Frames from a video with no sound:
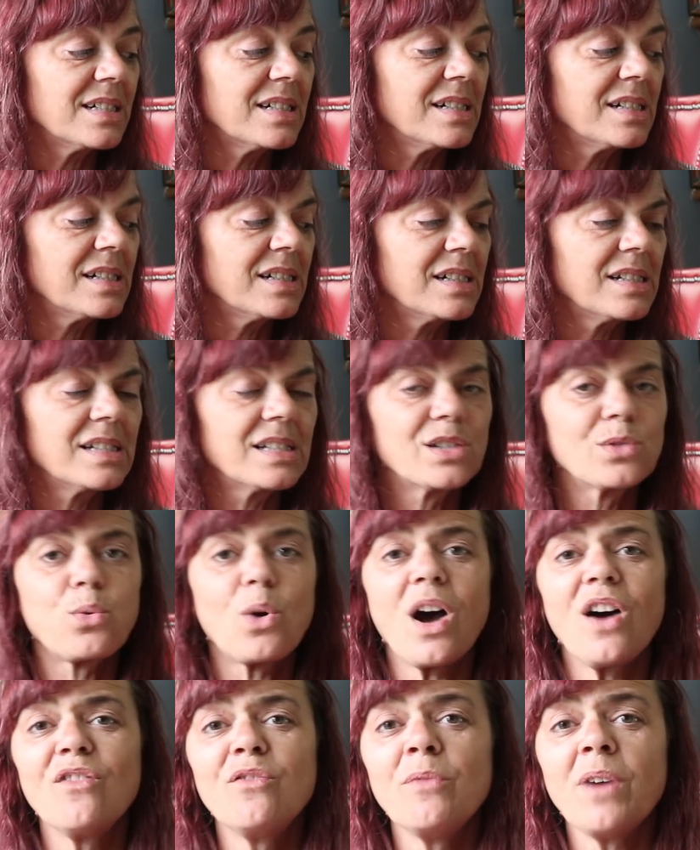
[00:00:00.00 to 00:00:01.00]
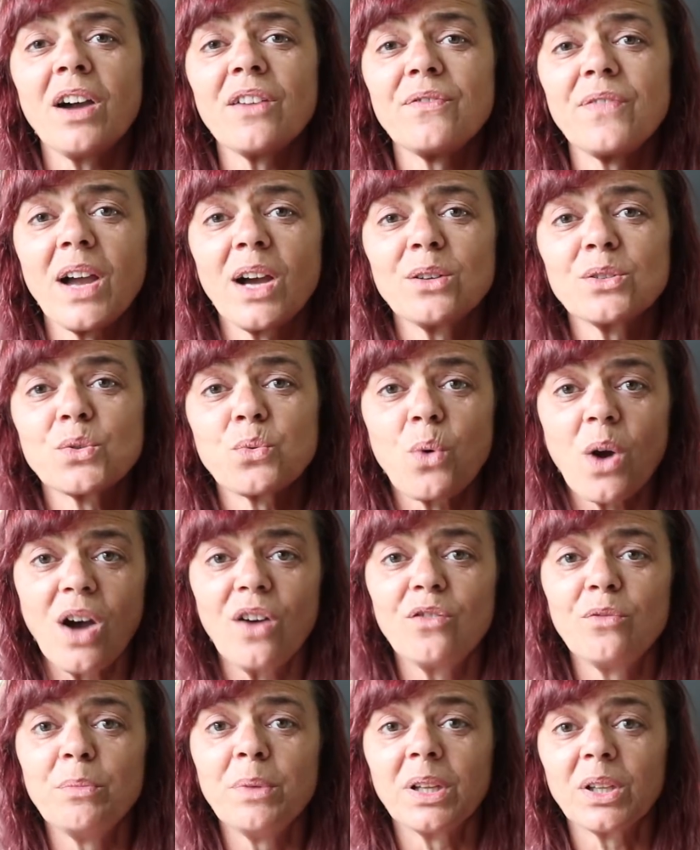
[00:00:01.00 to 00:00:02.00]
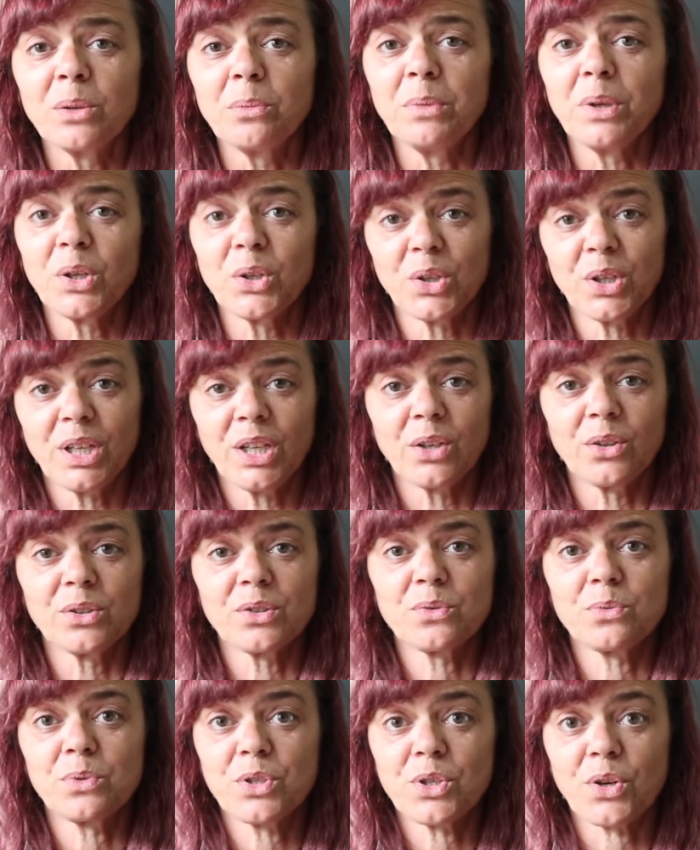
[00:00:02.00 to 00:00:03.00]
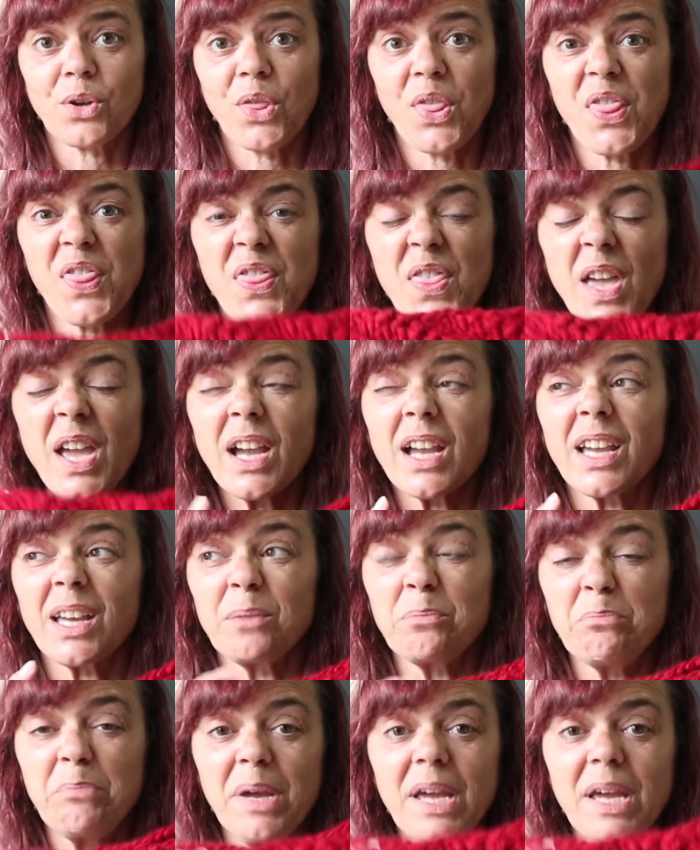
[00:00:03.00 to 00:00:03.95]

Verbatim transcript: uh, 12, I found 12 millimeter needles, which are thick and